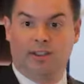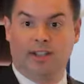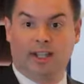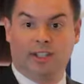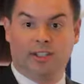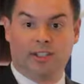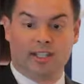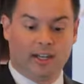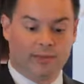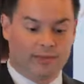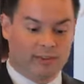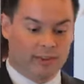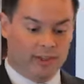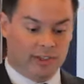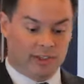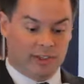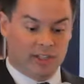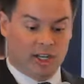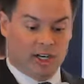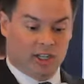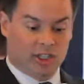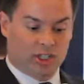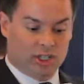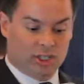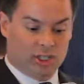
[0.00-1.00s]
thanks again for the
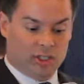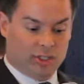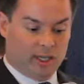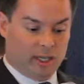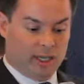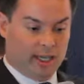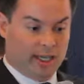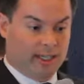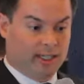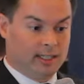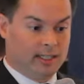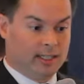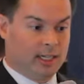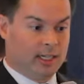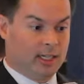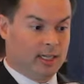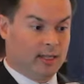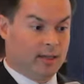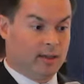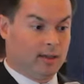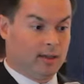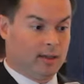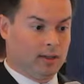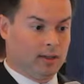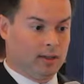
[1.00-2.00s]
introduction, and
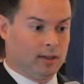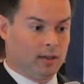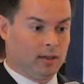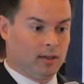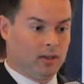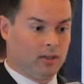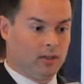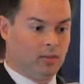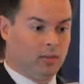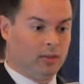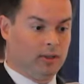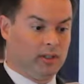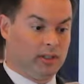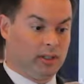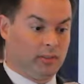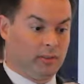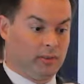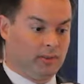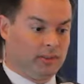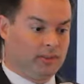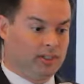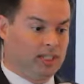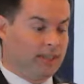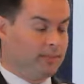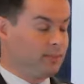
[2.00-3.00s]

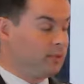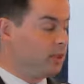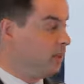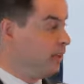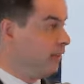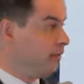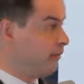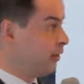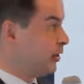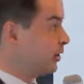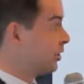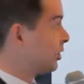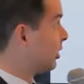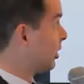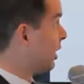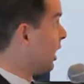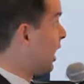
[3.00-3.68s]
we'll skip to the first